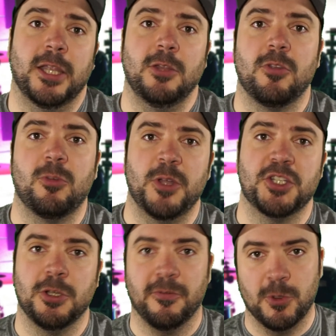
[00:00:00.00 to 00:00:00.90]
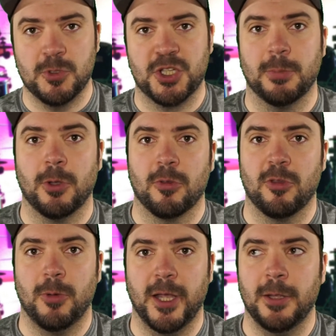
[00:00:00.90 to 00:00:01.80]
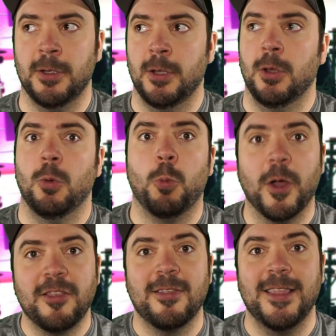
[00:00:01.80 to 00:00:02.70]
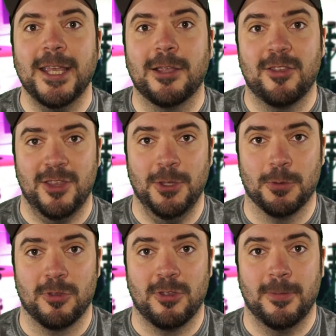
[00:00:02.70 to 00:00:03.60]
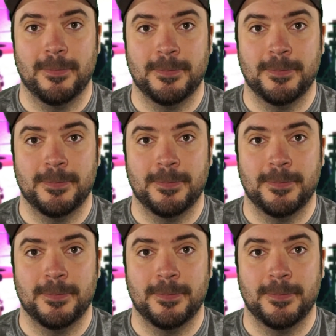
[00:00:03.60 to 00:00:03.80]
and you switch and your viewership goes away, what's the excuse?